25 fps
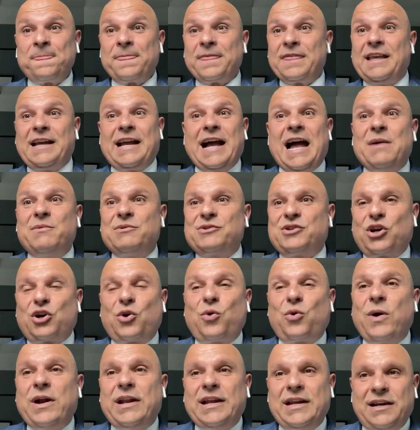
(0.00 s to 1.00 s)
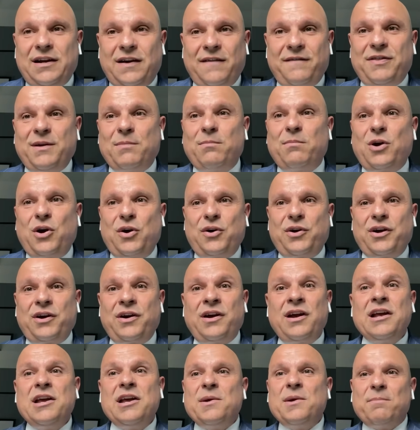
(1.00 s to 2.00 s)
The guy was acquitted of the
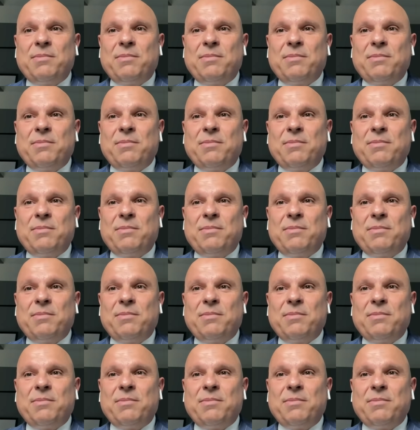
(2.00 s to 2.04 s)
murder,